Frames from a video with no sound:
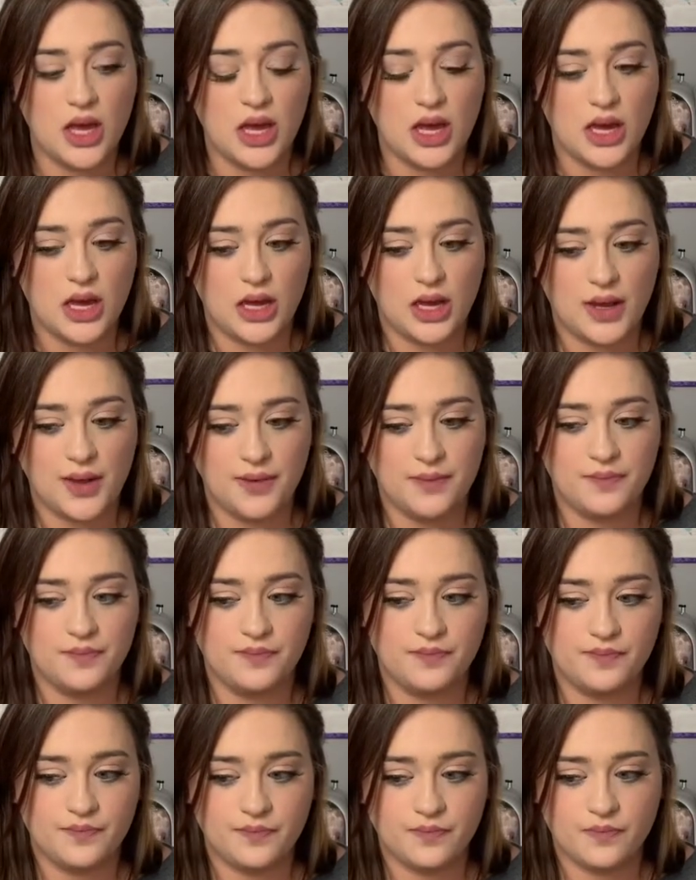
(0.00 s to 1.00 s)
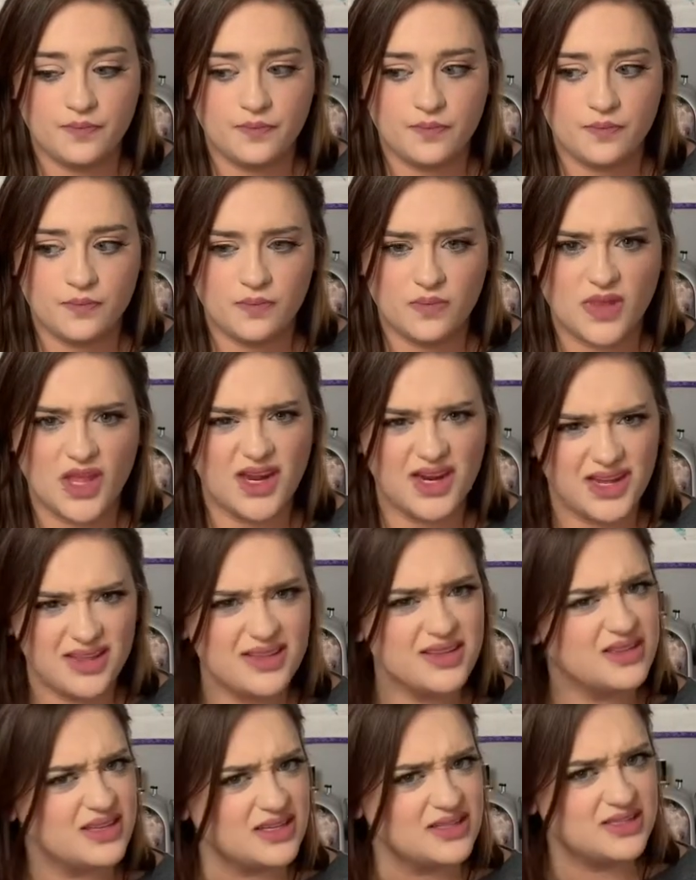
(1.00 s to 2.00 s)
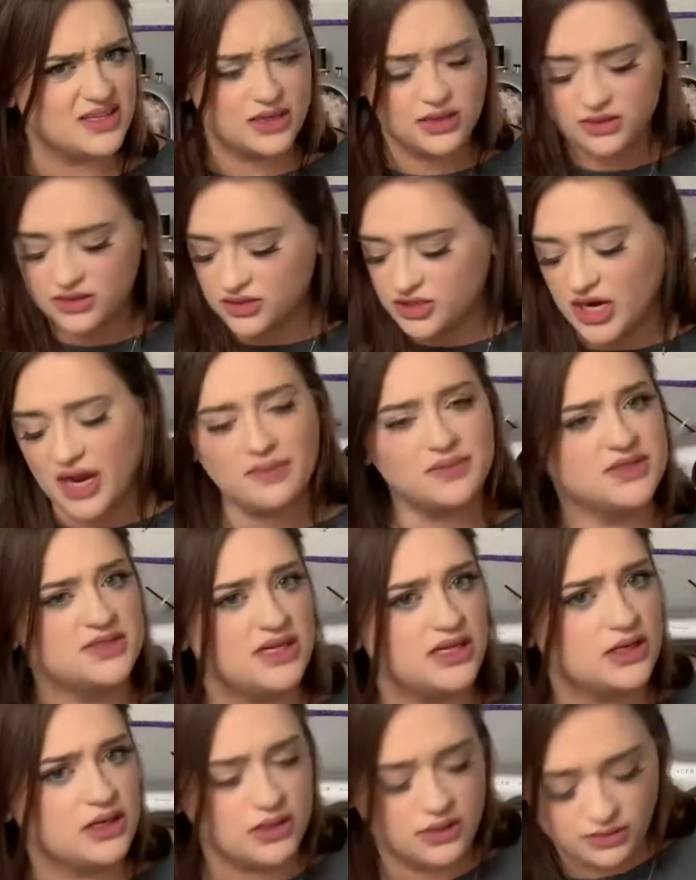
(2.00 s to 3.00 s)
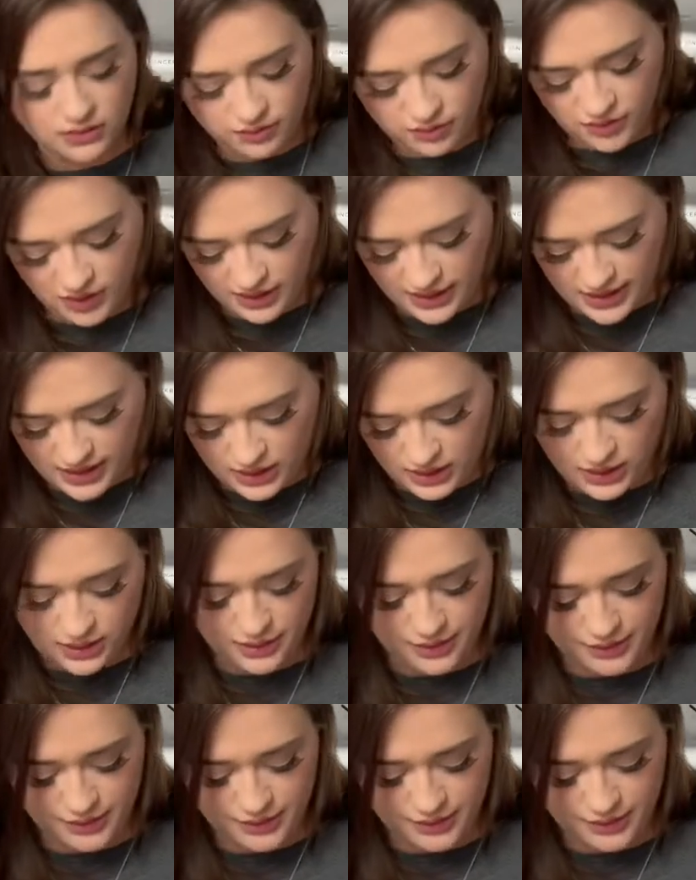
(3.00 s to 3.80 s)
And I think that's it. Chapstick, the like.